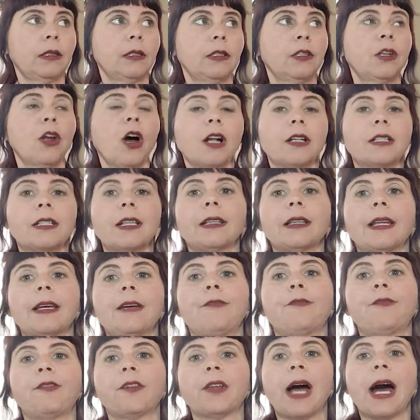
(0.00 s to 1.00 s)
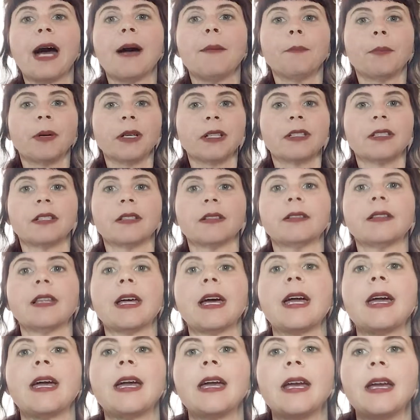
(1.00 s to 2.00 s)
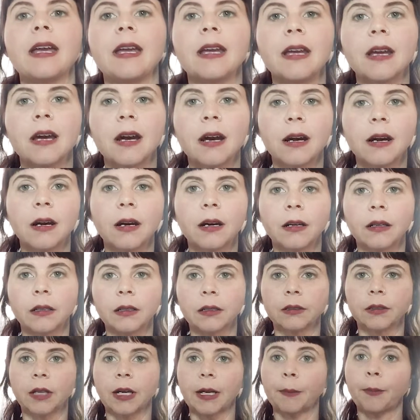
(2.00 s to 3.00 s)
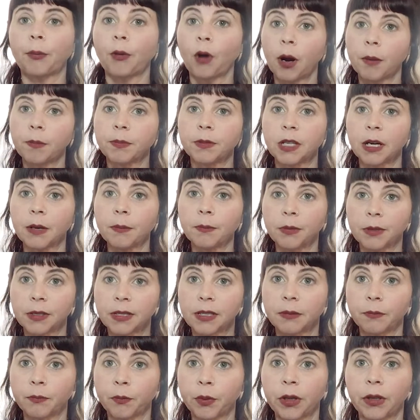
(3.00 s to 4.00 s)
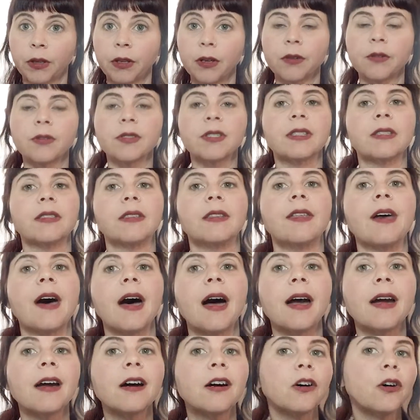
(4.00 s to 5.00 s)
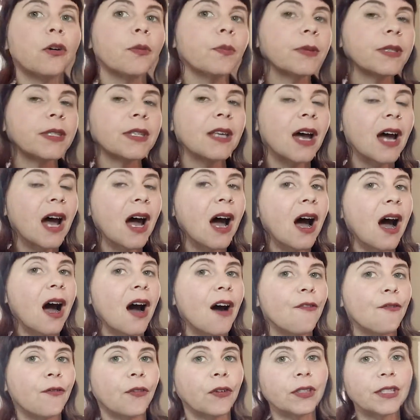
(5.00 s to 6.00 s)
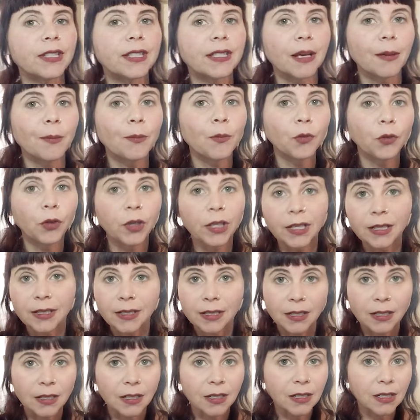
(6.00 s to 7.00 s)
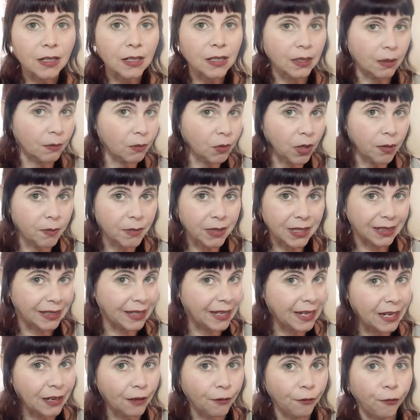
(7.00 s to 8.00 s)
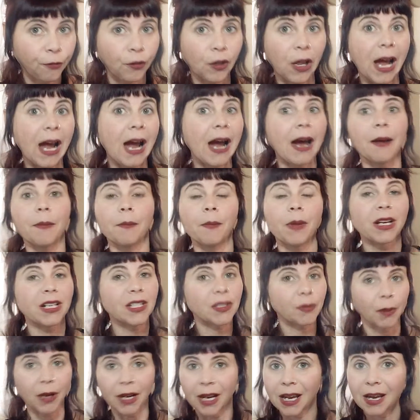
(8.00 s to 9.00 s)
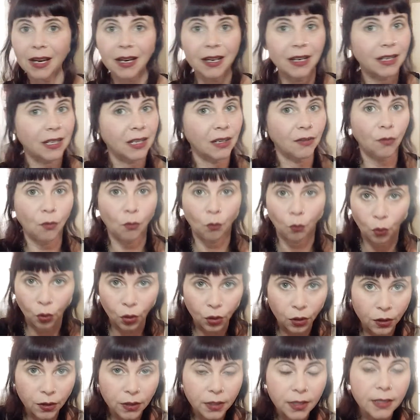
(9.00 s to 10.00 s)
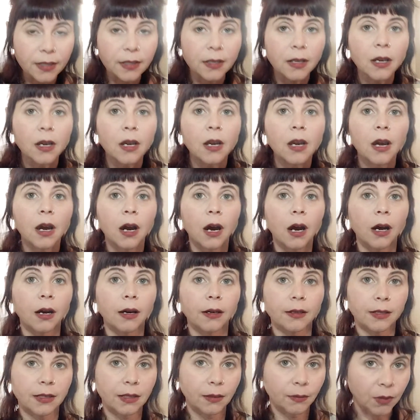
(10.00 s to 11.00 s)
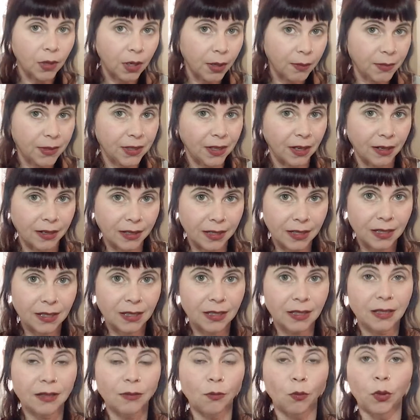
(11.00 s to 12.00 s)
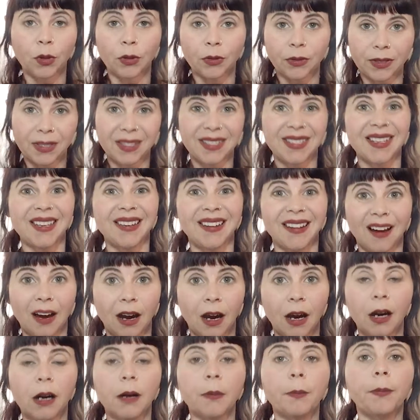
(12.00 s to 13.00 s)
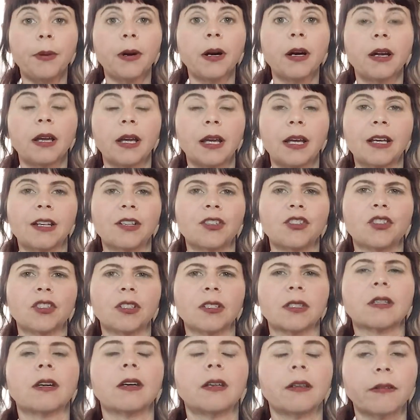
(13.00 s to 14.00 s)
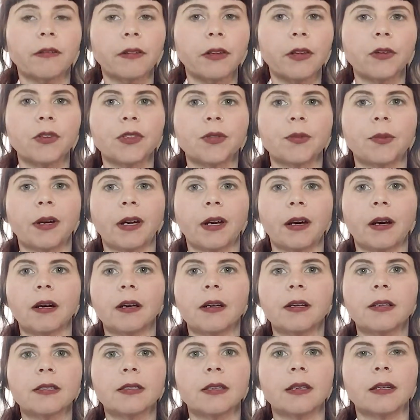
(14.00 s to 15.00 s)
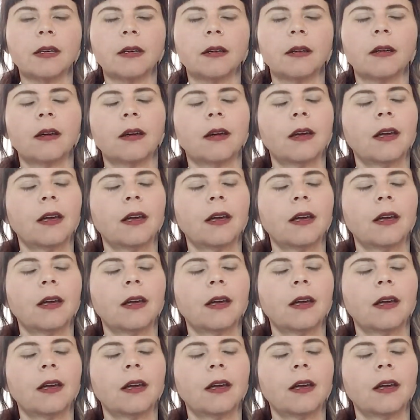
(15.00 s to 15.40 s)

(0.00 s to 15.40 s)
not to lay flat, but to lay like propped up with some pillows, that helps. For some reason, sometimes laying flat makes my headache even worse. Sometimes I will sit up and just kind of close my eyes, and